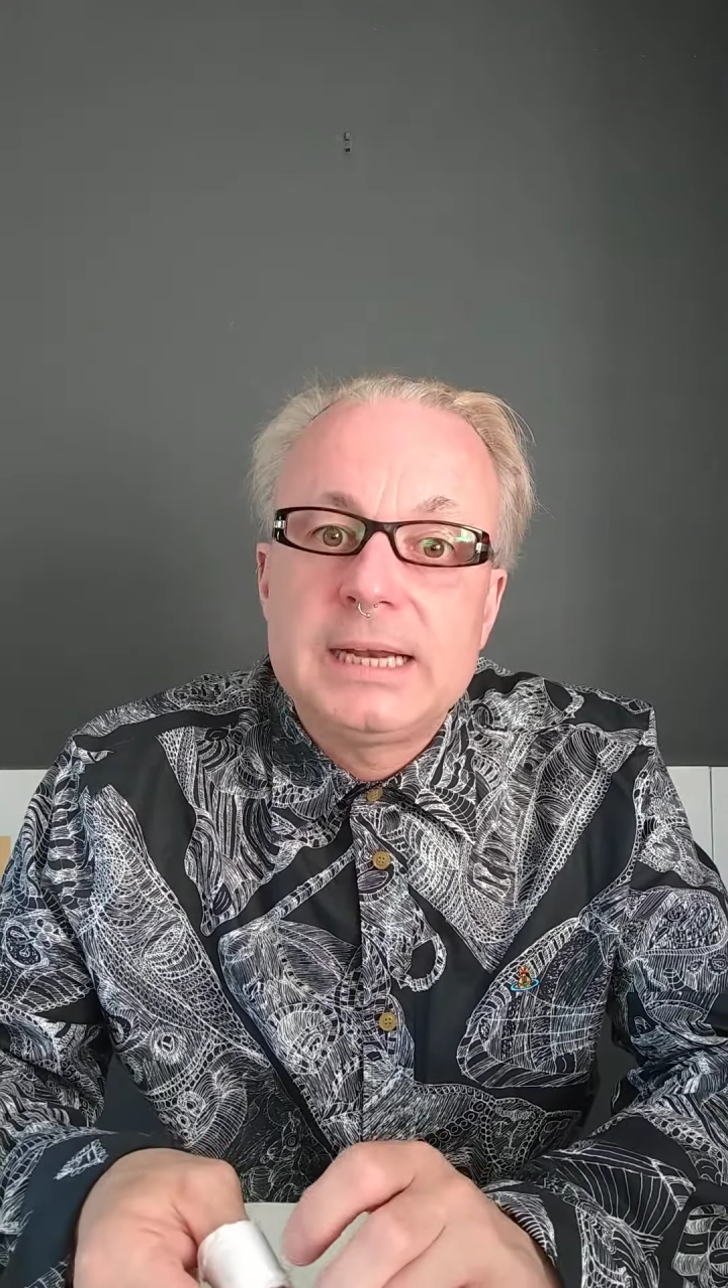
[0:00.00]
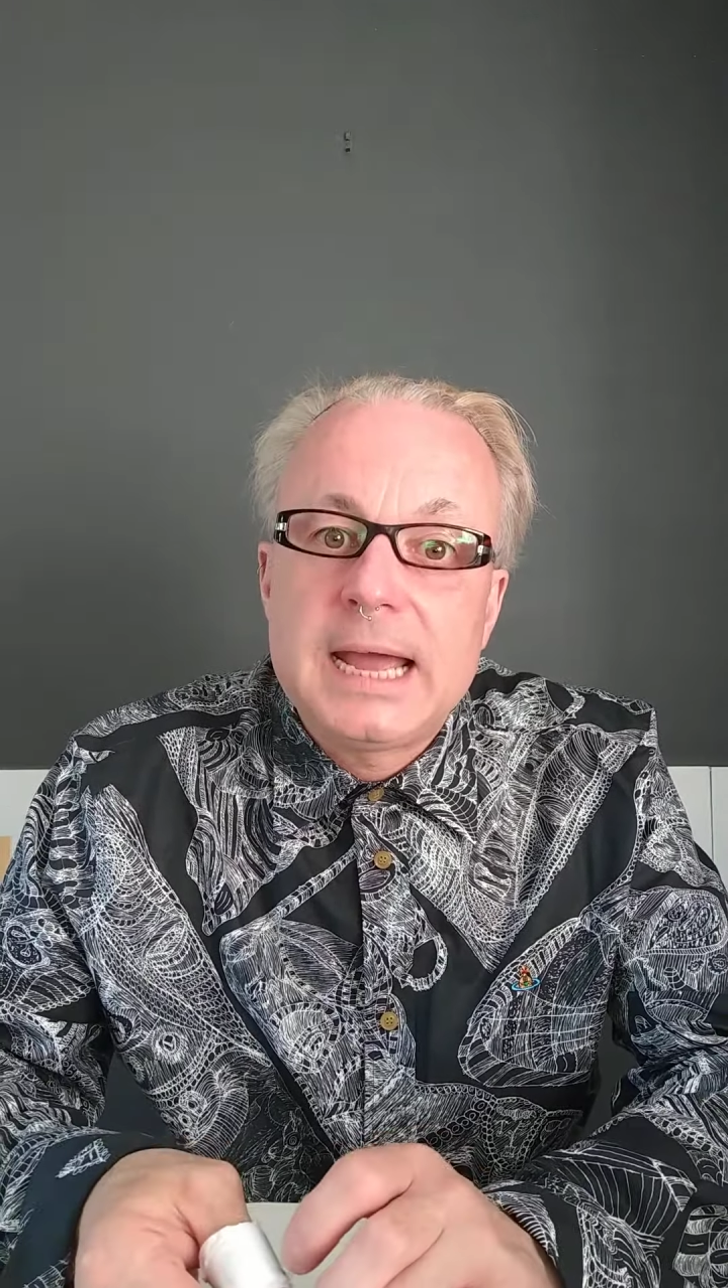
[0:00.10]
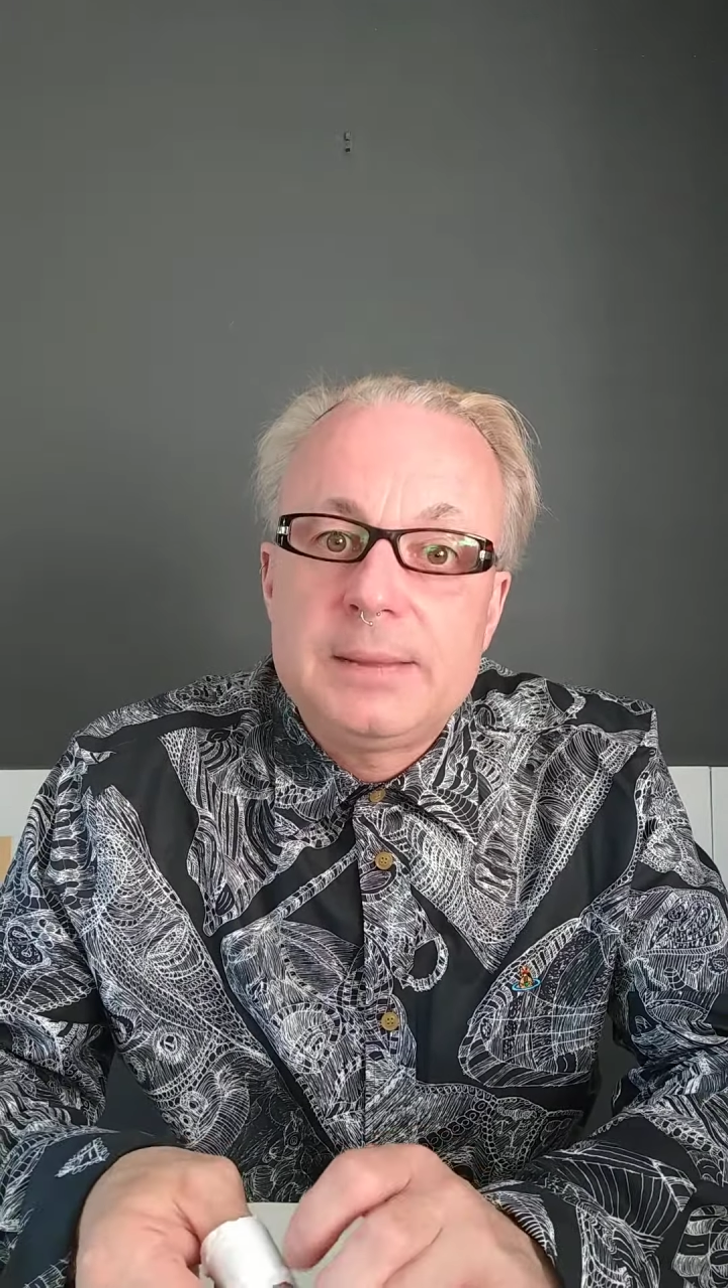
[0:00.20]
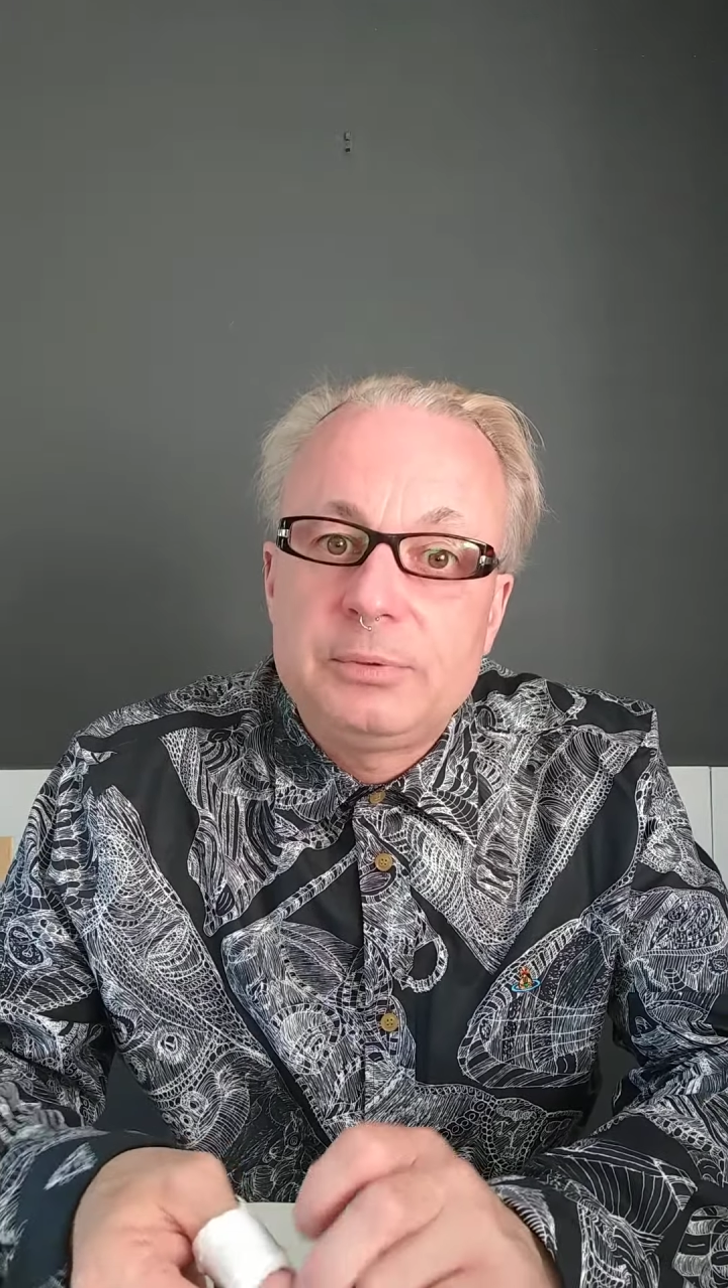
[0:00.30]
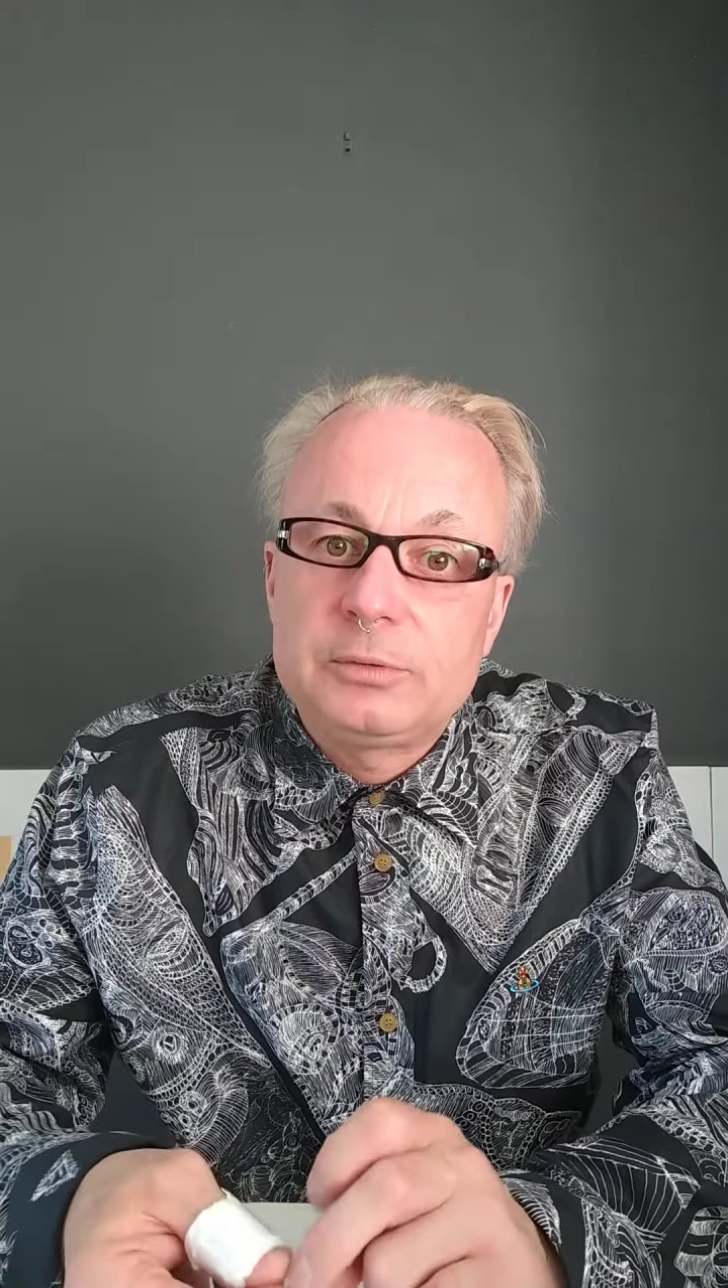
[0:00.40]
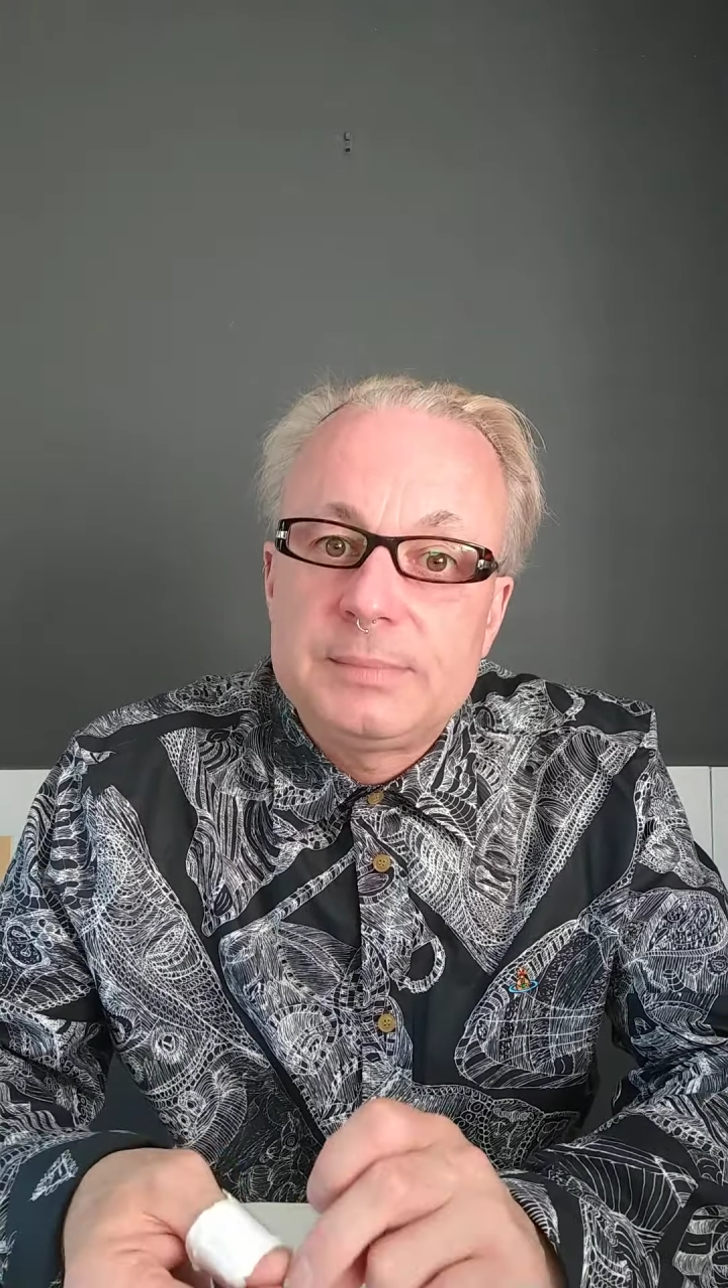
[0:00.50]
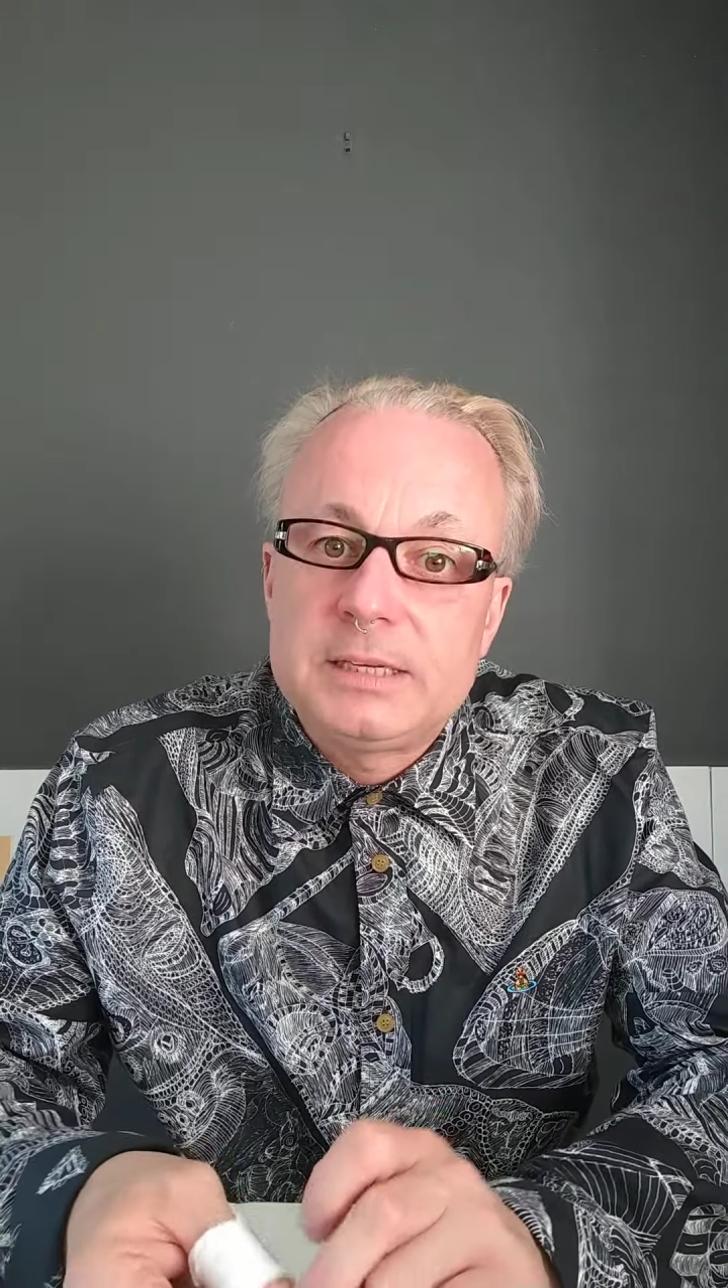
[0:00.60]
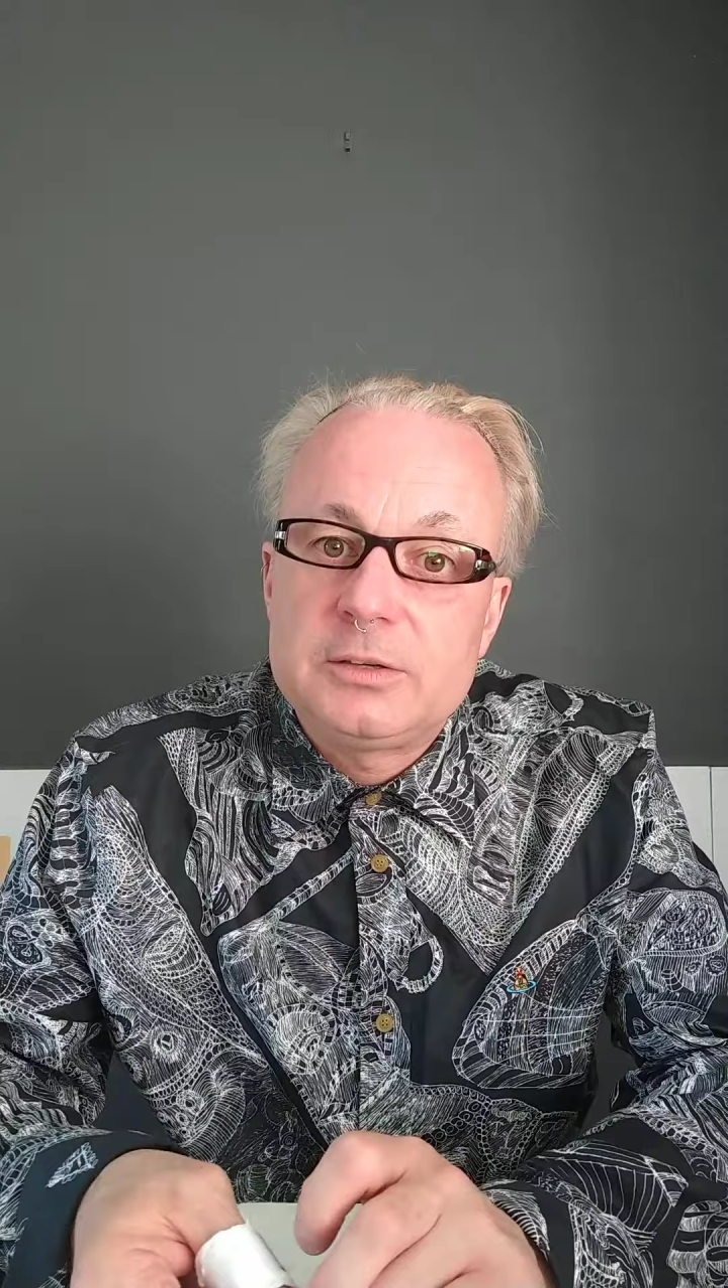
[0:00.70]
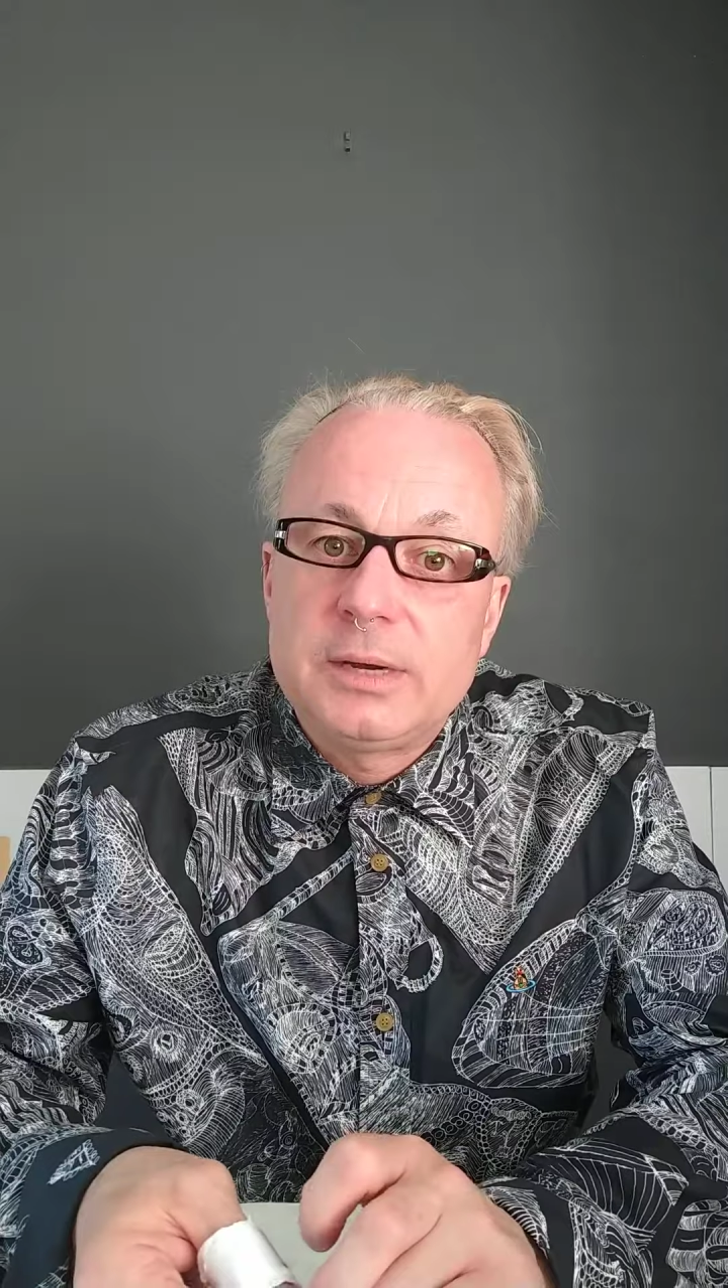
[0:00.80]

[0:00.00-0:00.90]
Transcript: enabled me